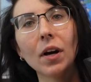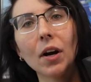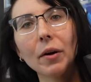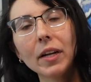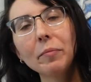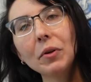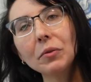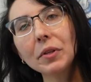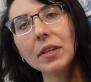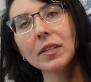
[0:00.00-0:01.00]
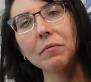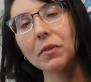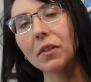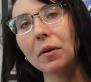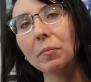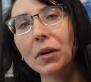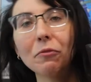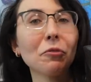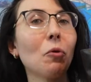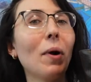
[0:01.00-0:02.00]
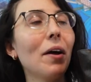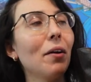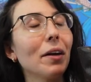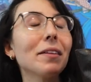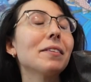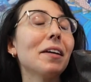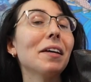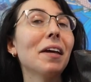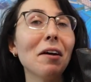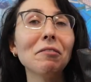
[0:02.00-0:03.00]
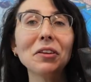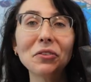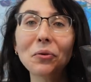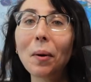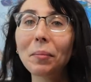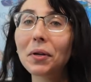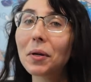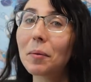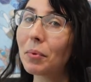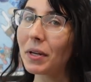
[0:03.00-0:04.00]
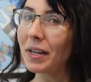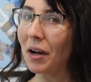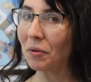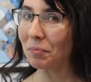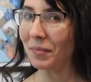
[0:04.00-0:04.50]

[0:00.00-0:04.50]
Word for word: All right, I've been holding this up for the thumbnail for a while and it's getting heavy, so I'm gonna put it down.